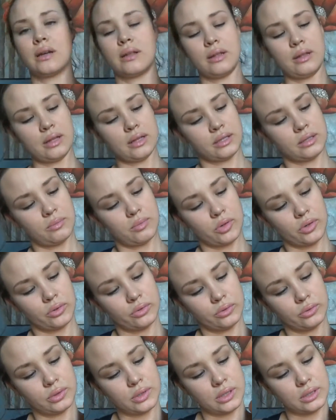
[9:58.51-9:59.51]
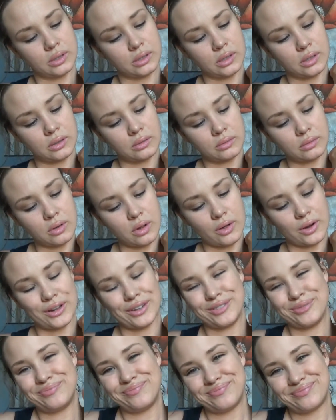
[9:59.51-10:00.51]
I think that's a bruise. That's not, oh
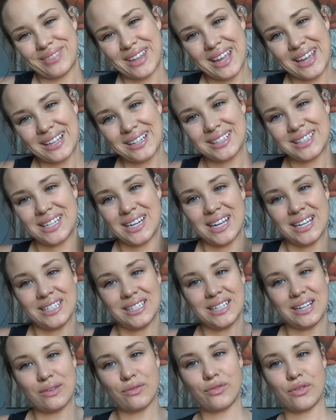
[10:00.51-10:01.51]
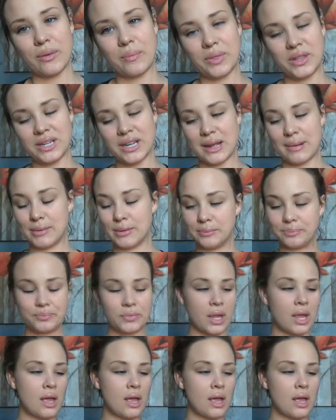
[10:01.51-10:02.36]
no. It's an indent from the table.